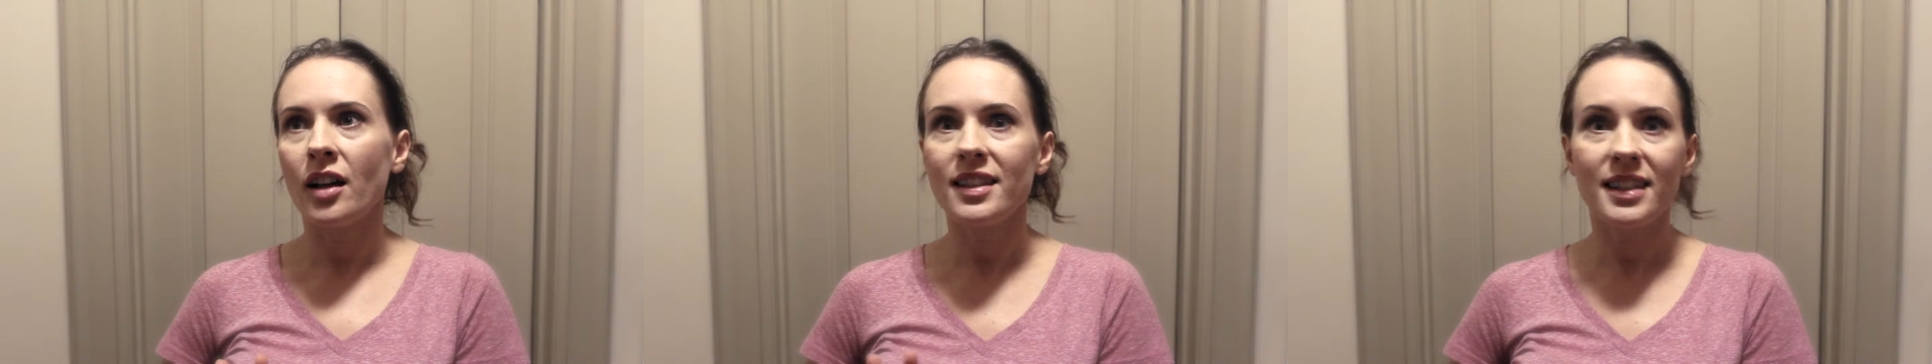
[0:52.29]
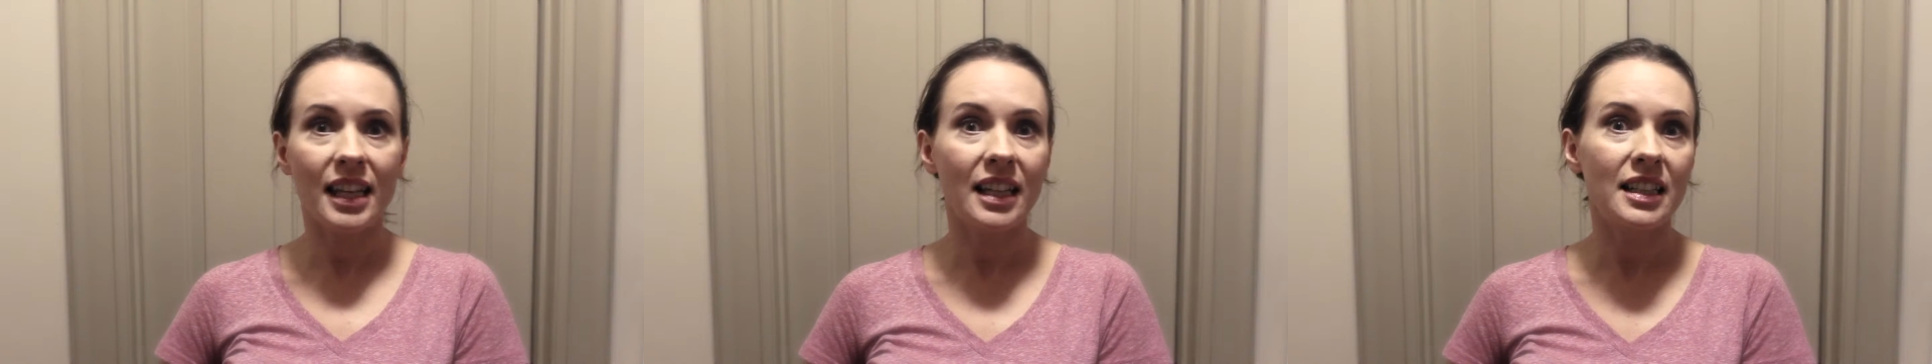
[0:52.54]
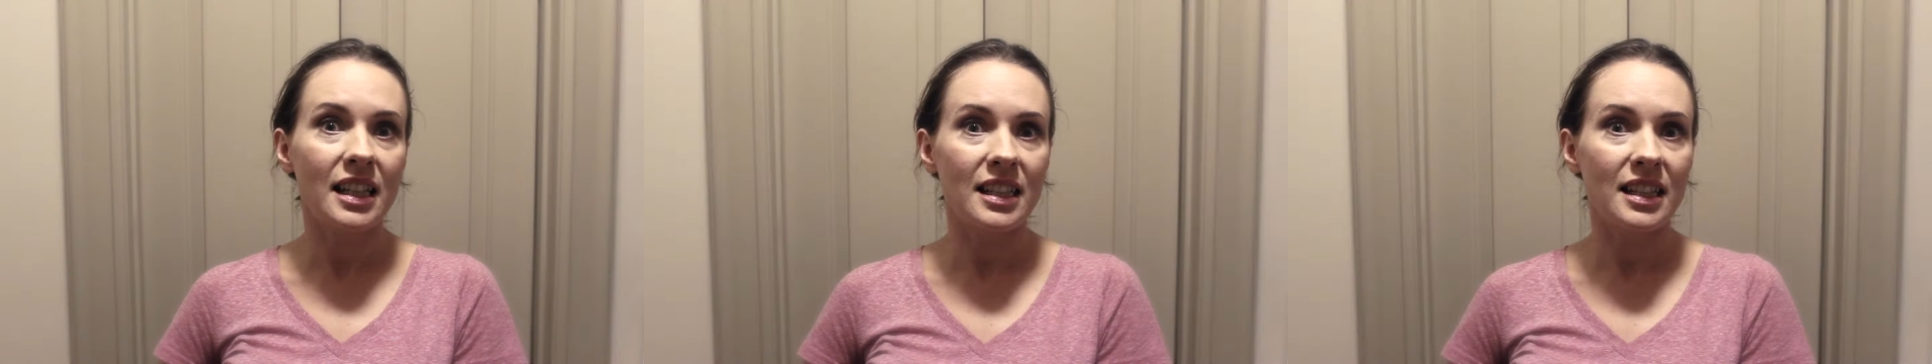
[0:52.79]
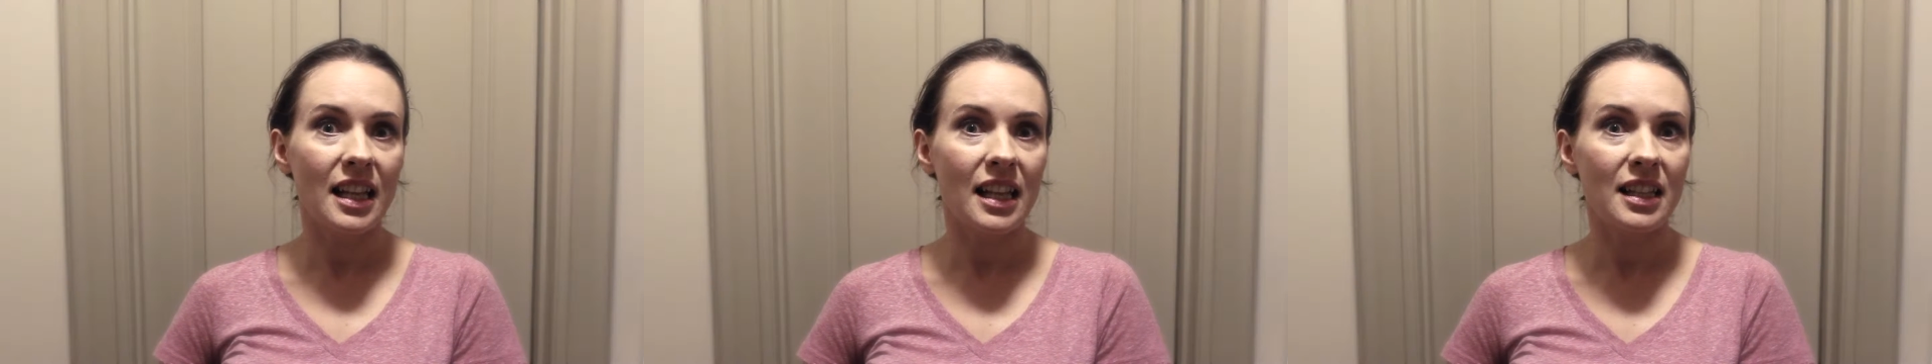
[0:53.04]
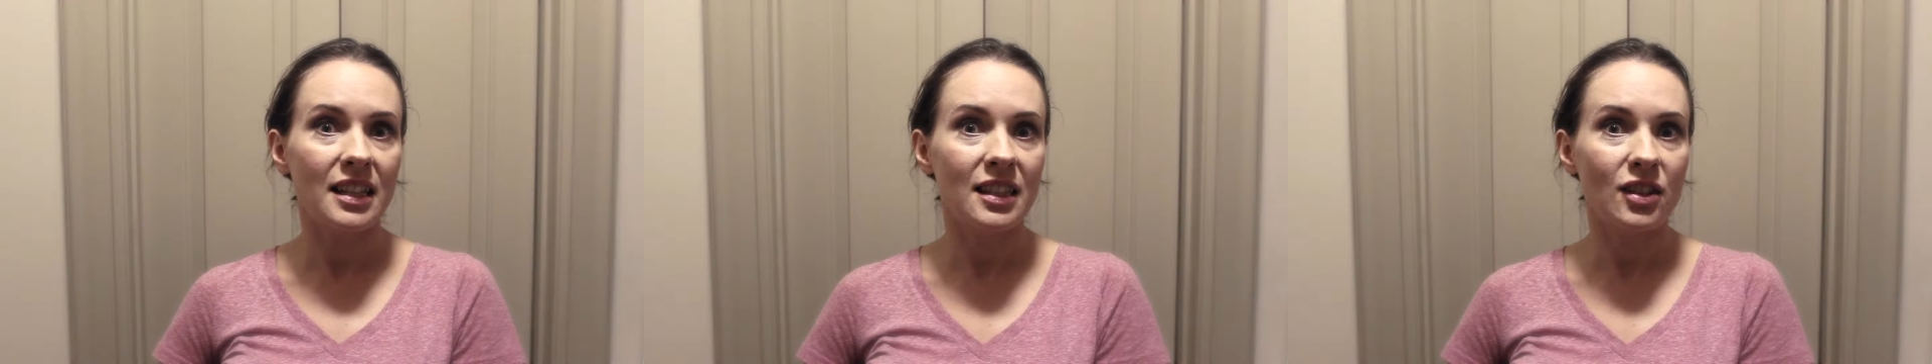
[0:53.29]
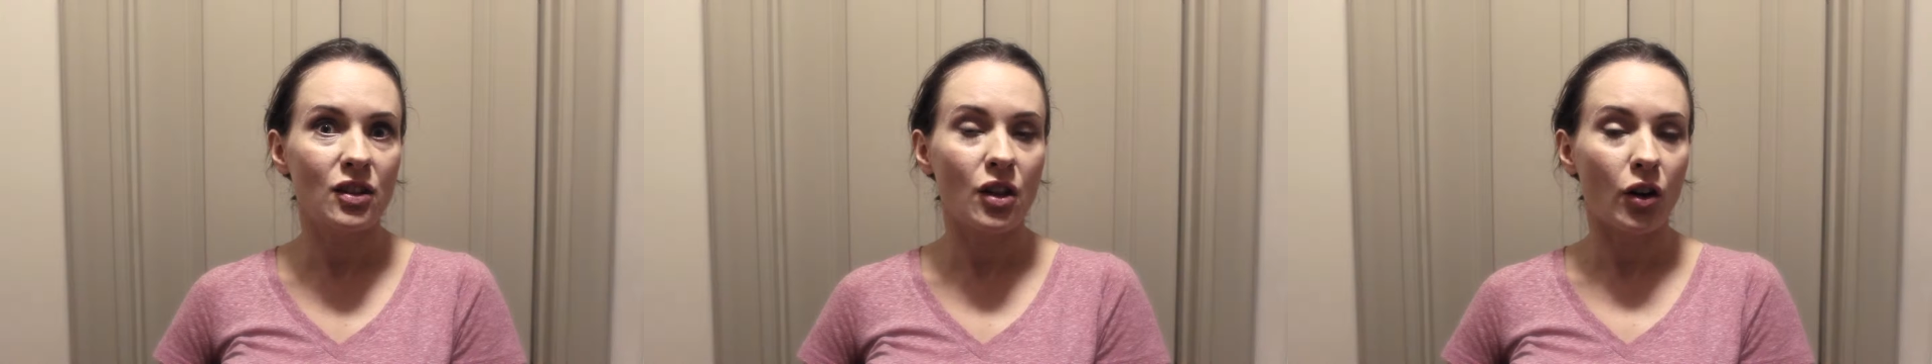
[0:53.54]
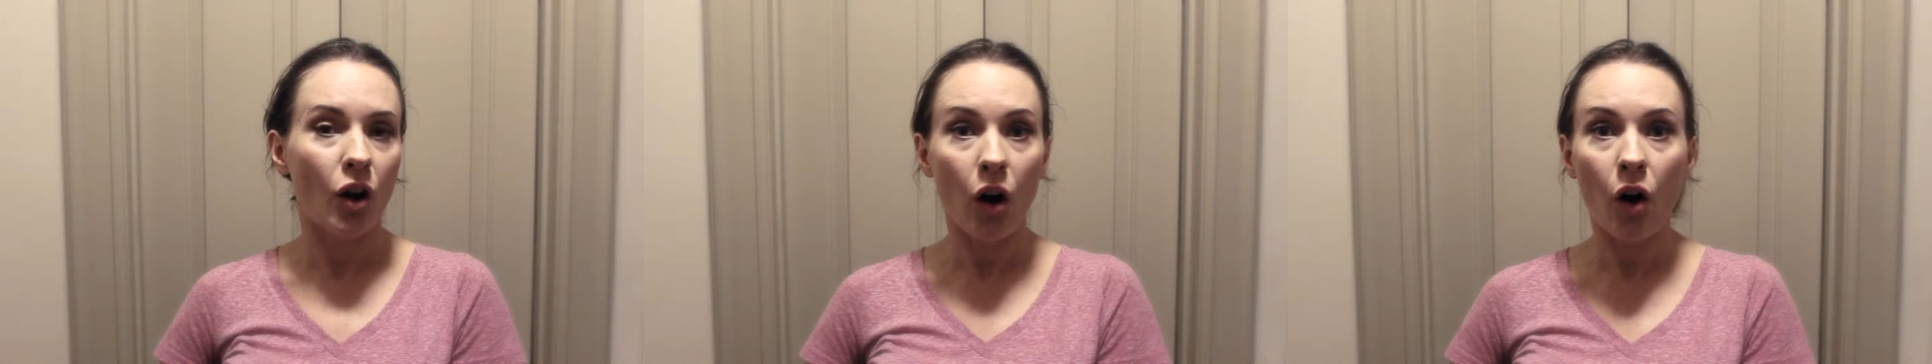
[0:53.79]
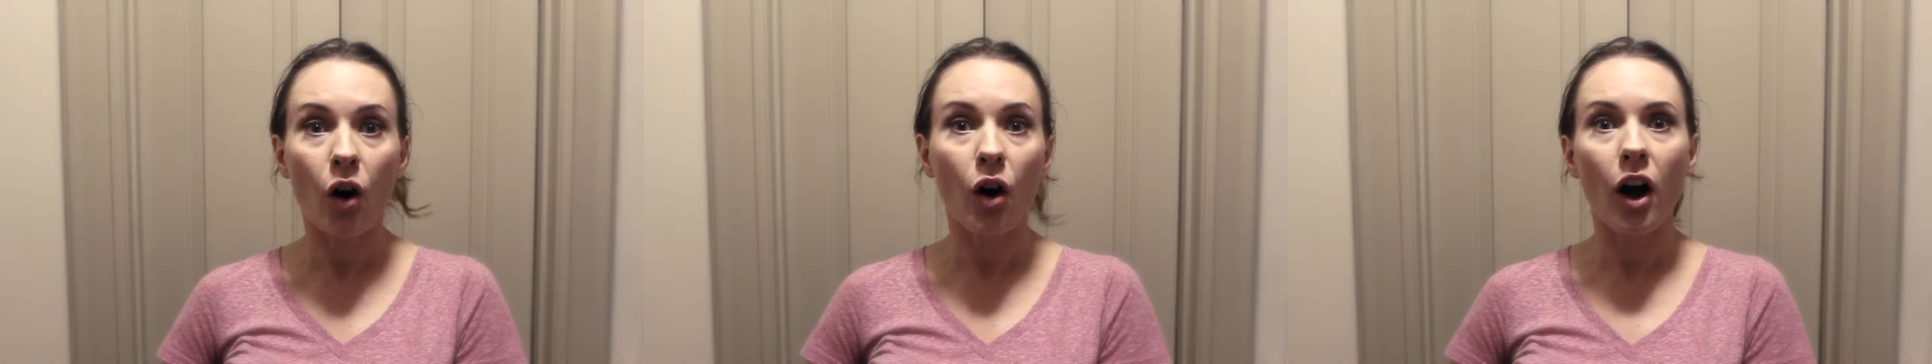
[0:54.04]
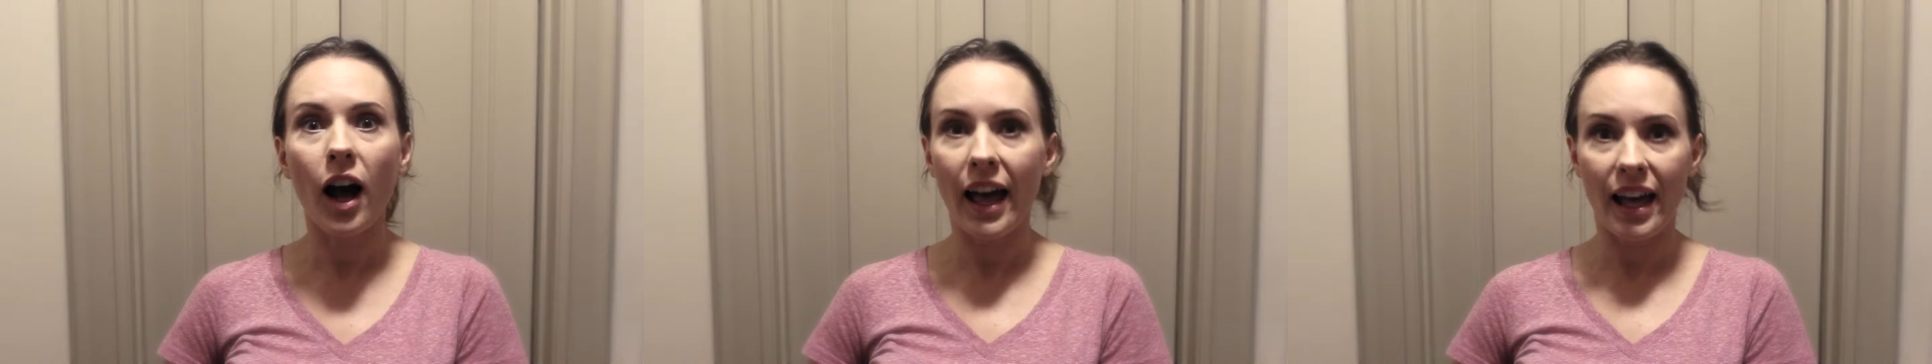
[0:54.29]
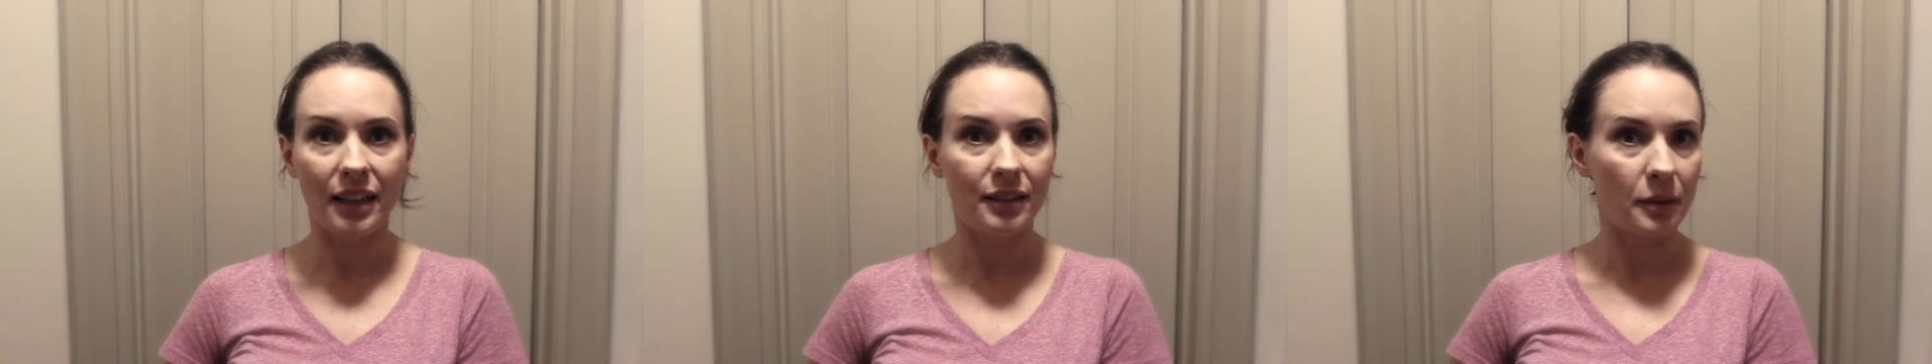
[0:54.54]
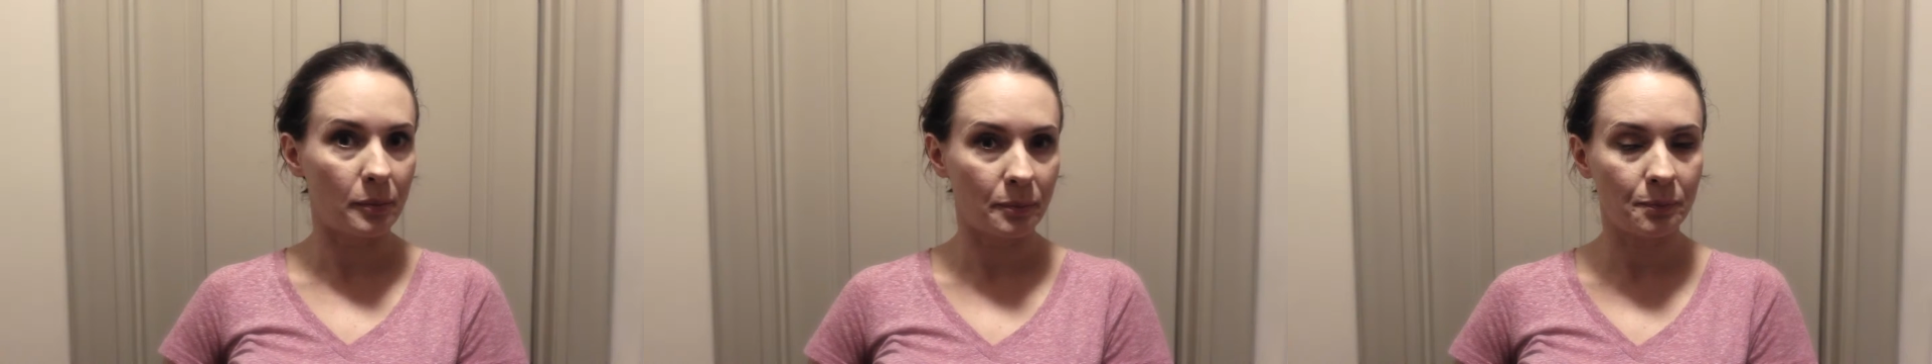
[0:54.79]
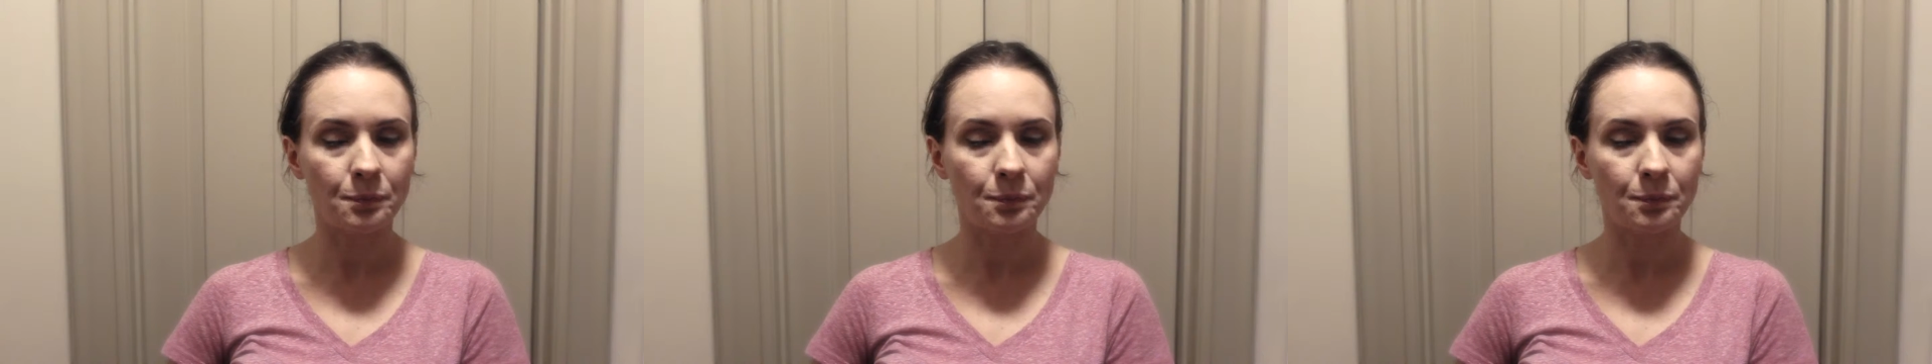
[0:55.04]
sicknesses there are, I had them.